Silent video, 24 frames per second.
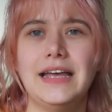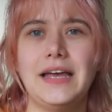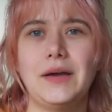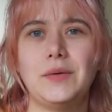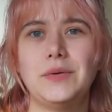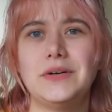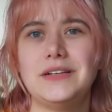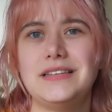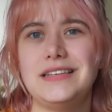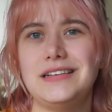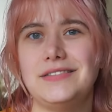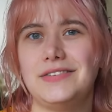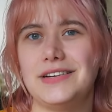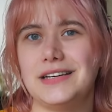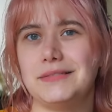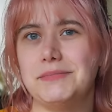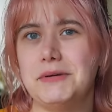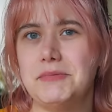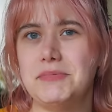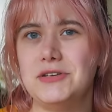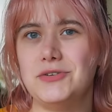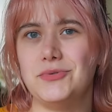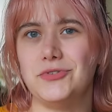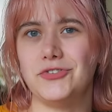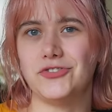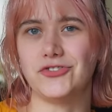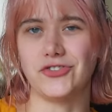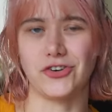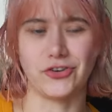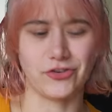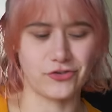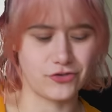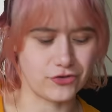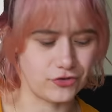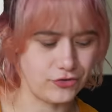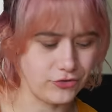I want to see if I can maybe do a
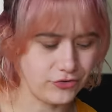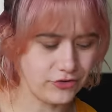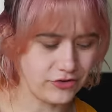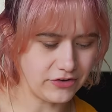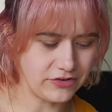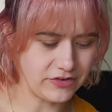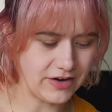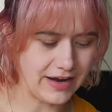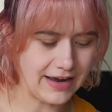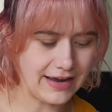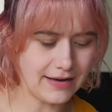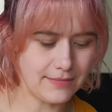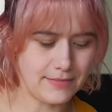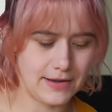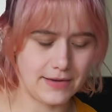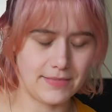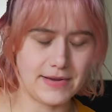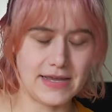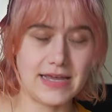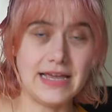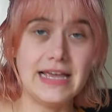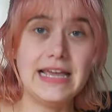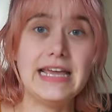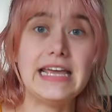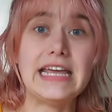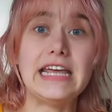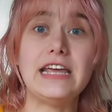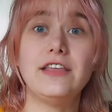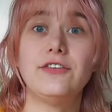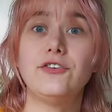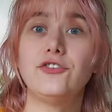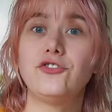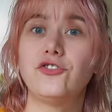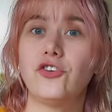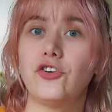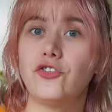chartreuse this Hi, baby.
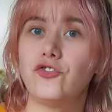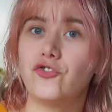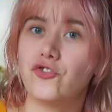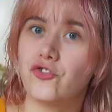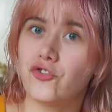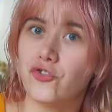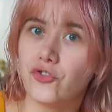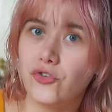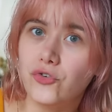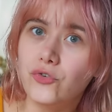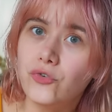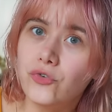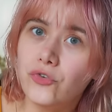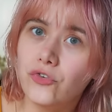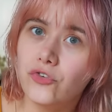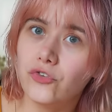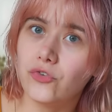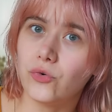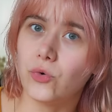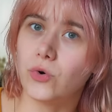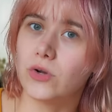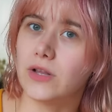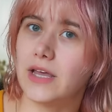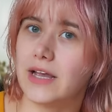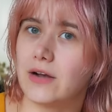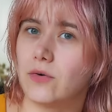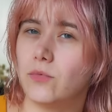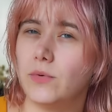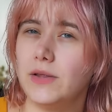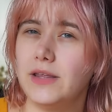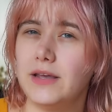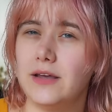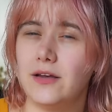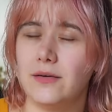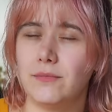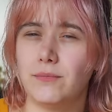Either chartreuse or like a
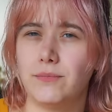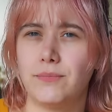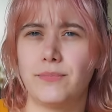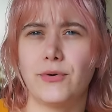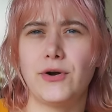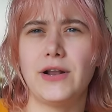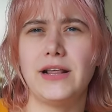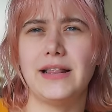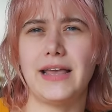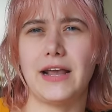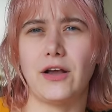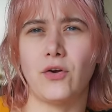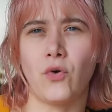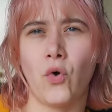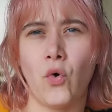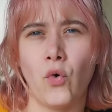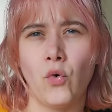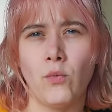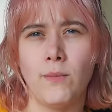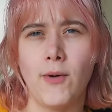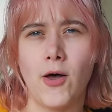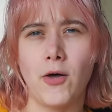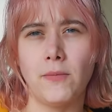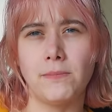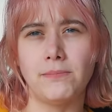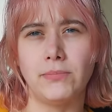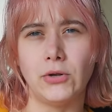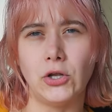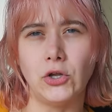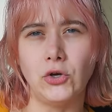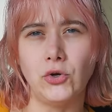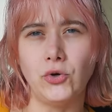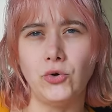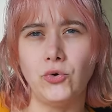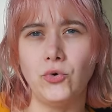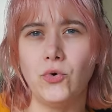really pretty like cobalt
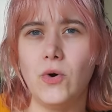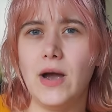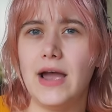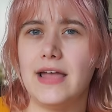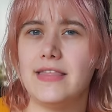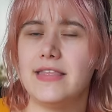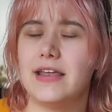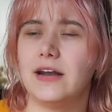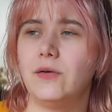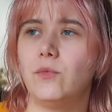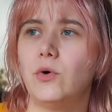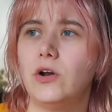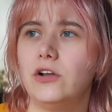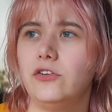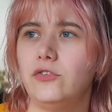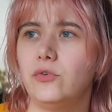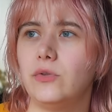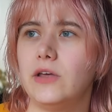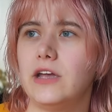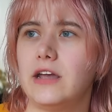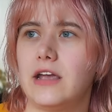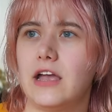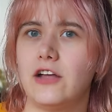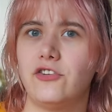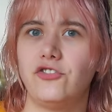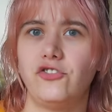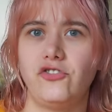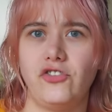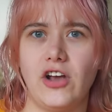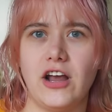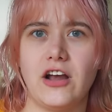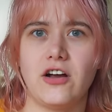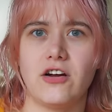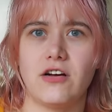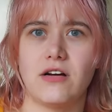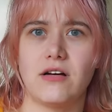blue. And then I want to do like a
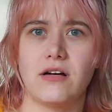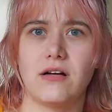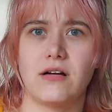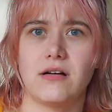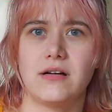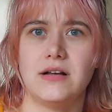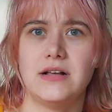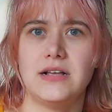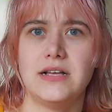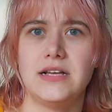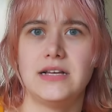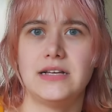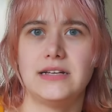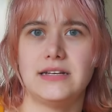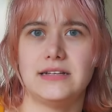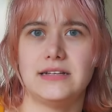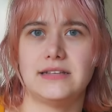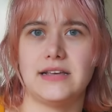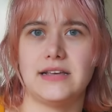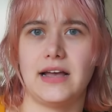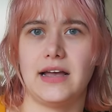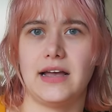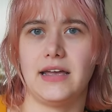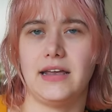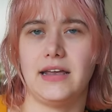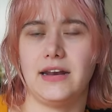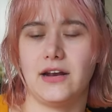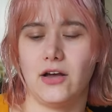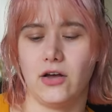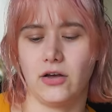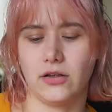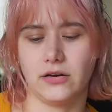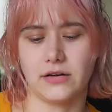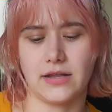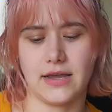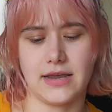checker design
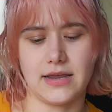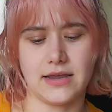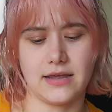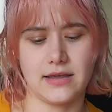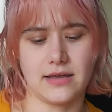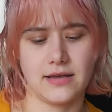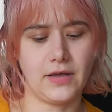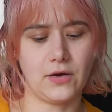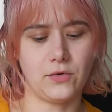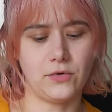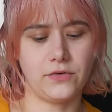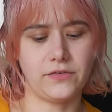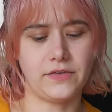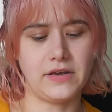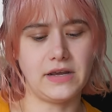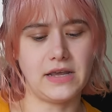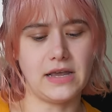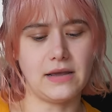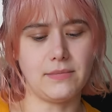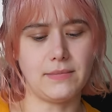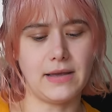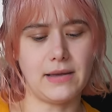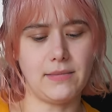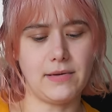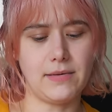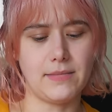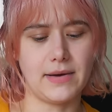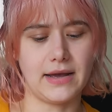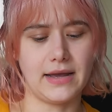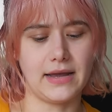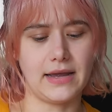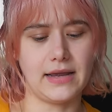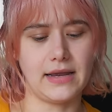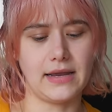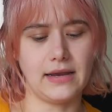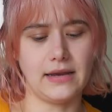on like, I was thinking maybe
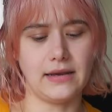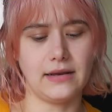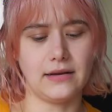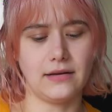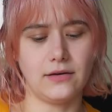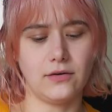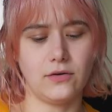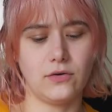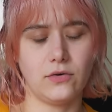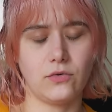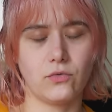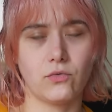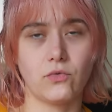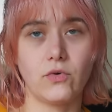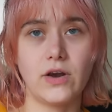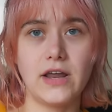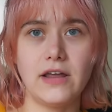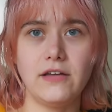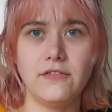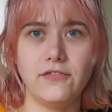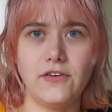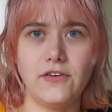my ring